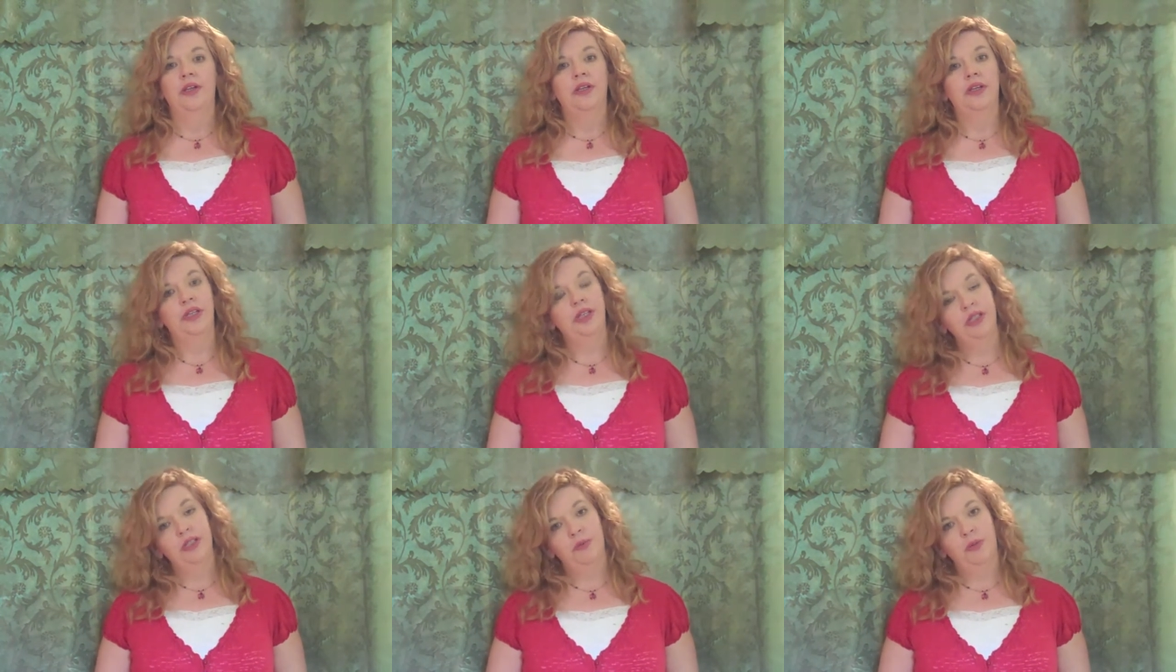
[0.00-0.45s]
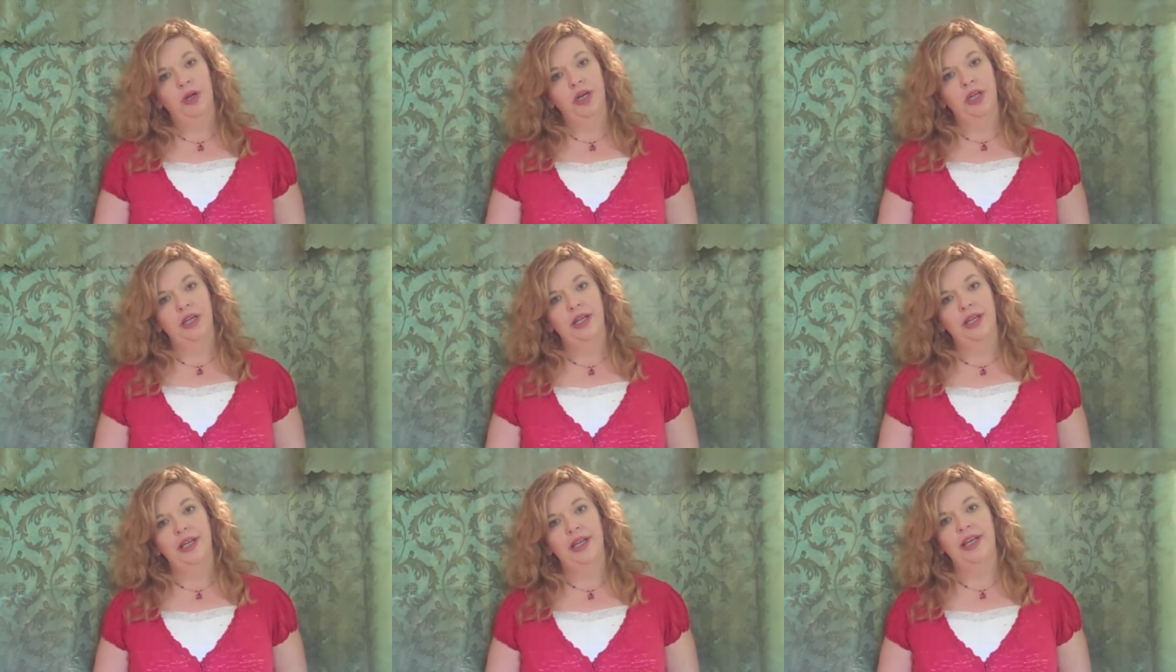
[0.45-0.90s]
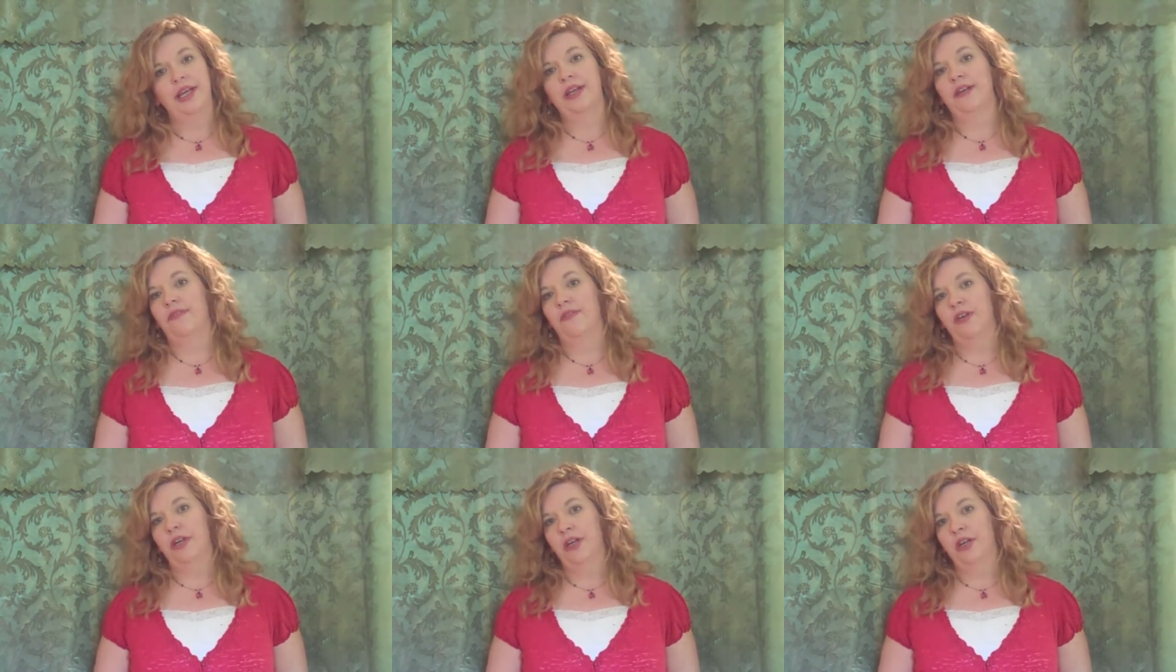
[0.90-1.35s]
Niche marketing and
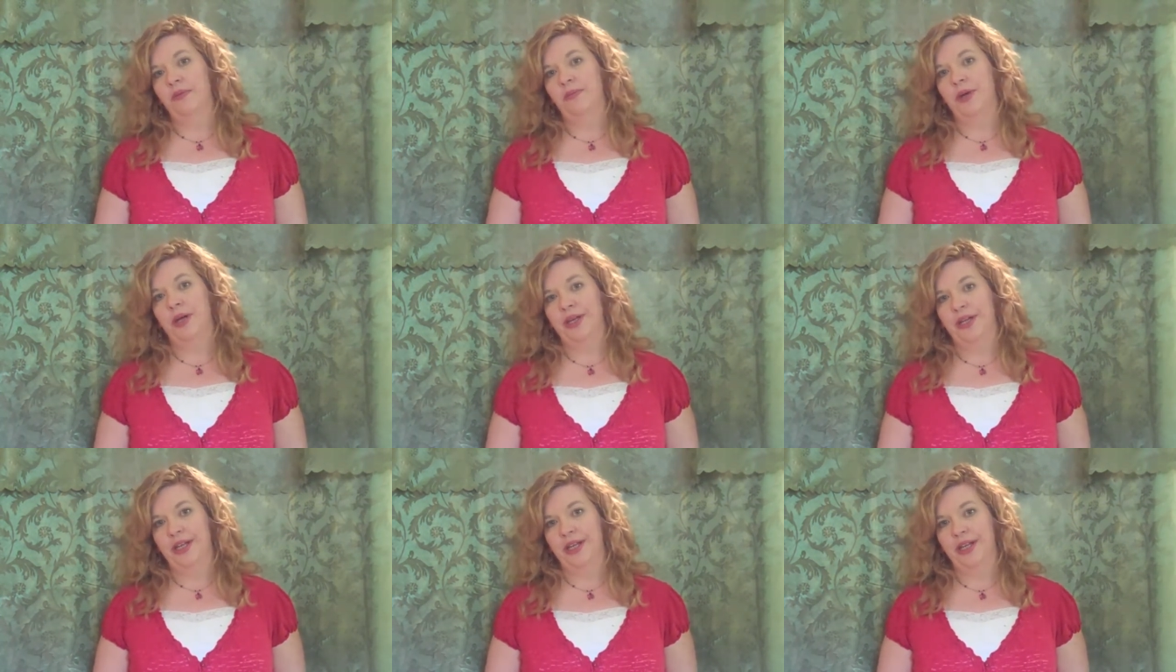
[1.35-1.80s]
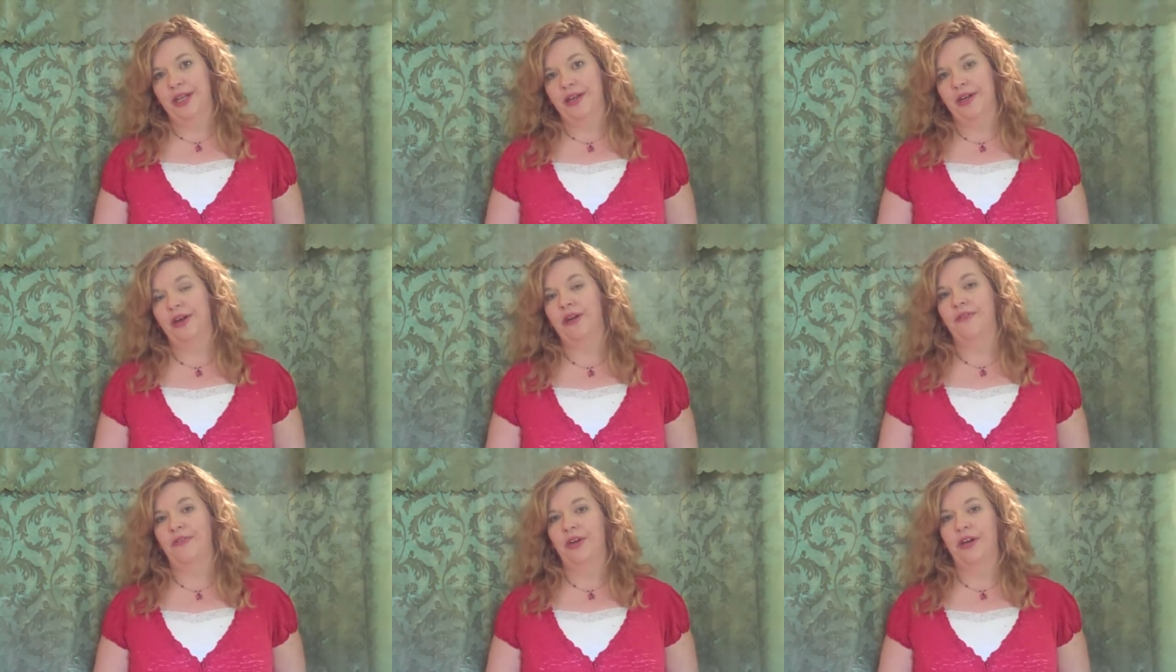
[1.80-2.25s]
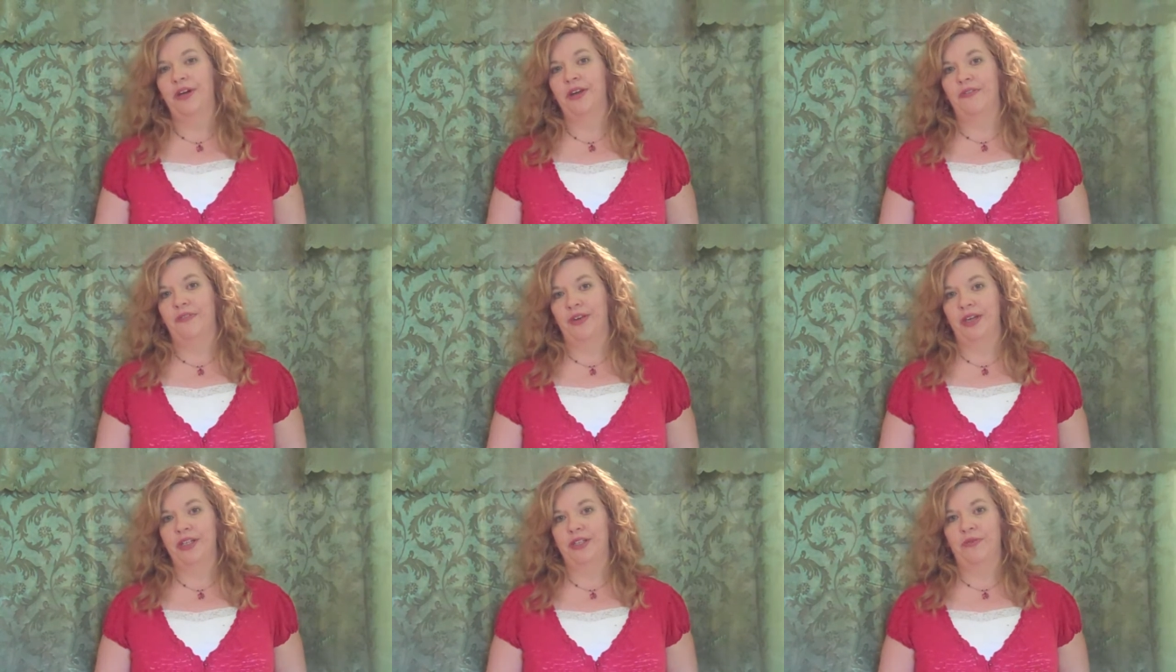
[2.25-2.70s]
affinity marketing are very
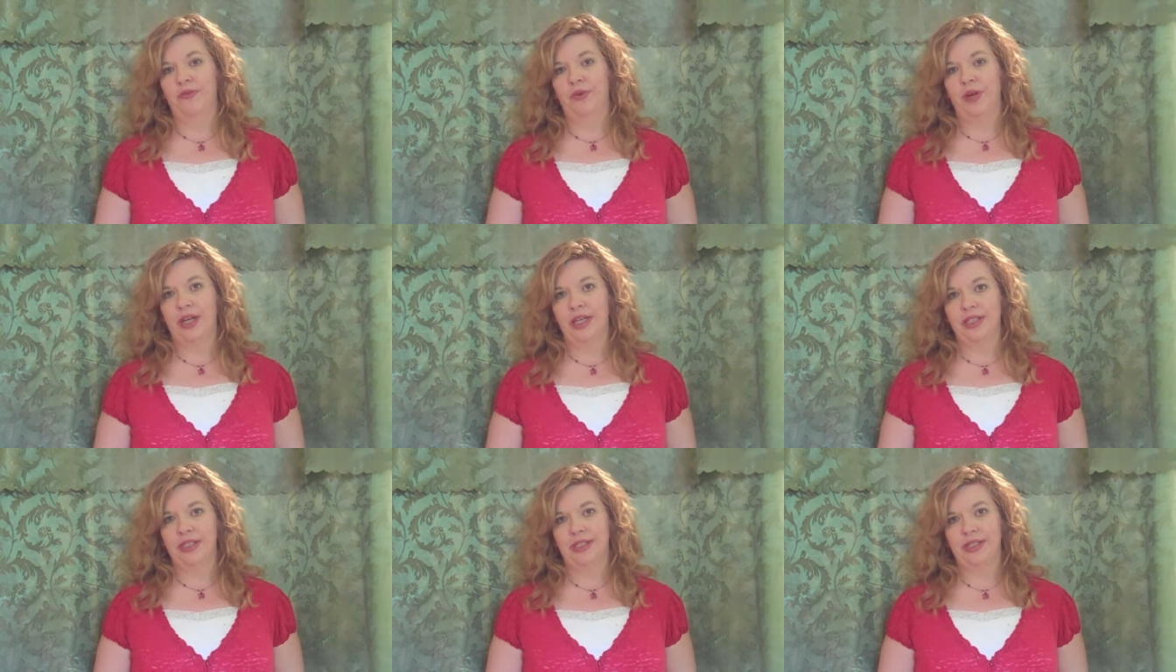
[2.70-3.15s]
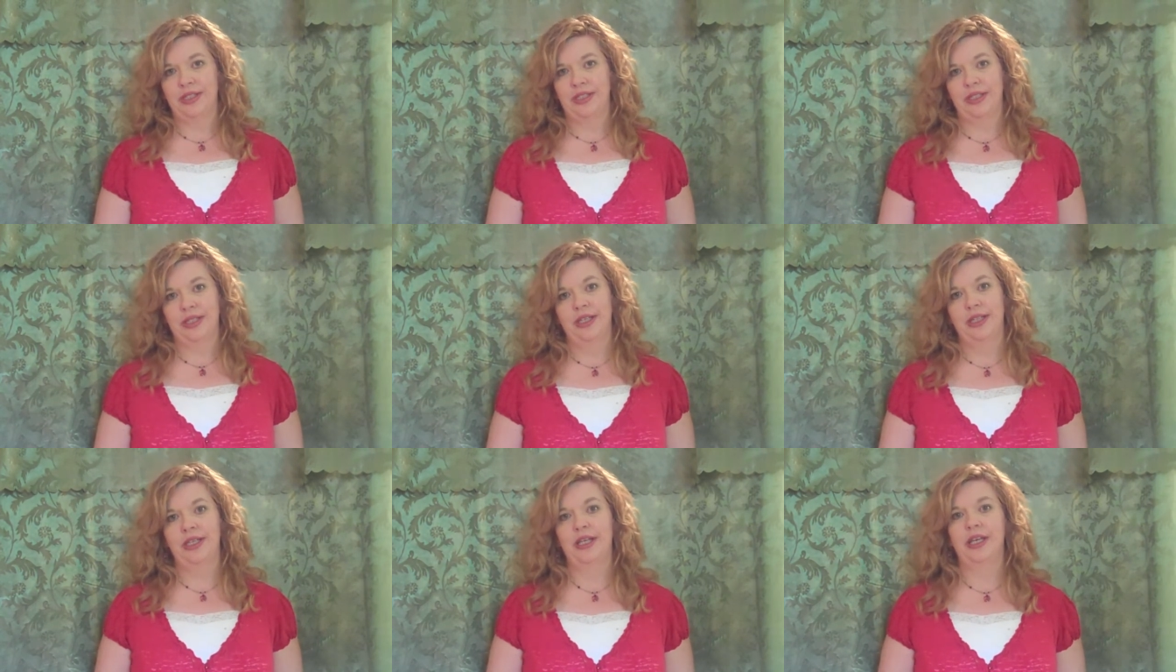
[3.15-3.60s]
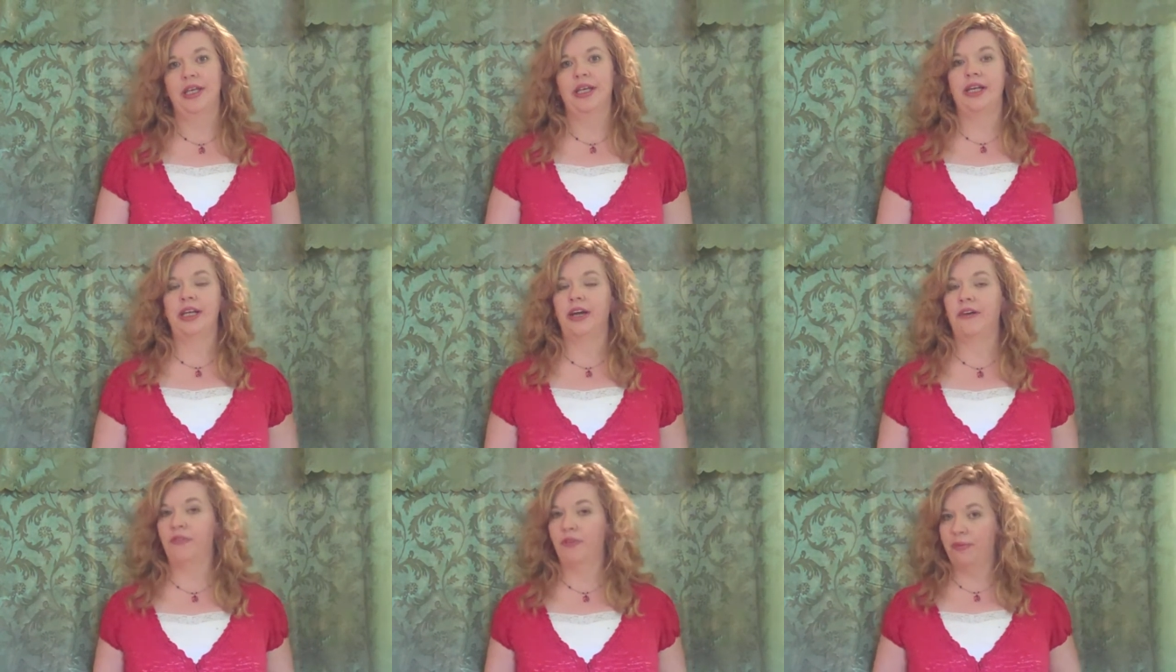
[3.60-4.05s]
effective ways.
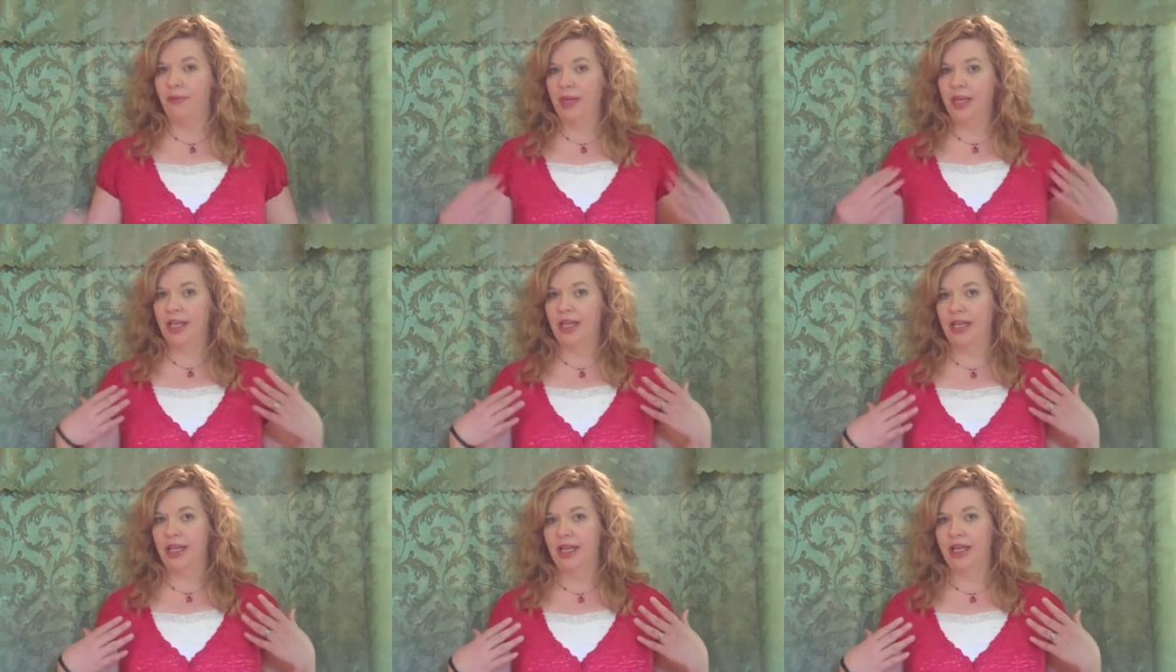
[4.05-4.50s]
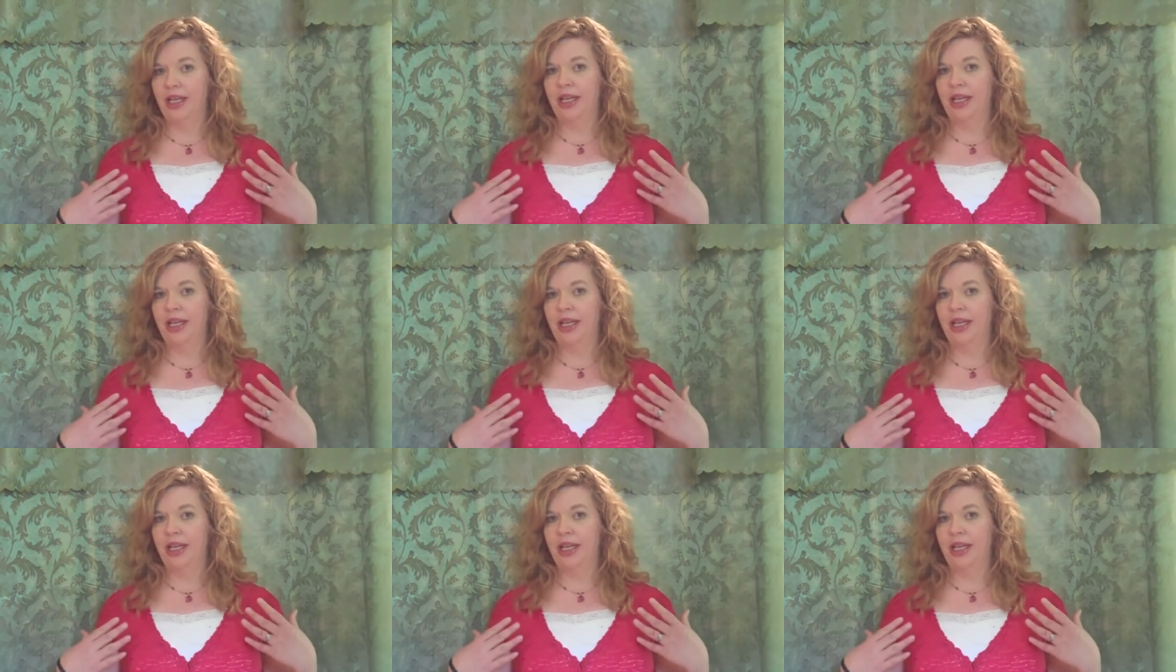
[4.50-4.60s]
Now for me,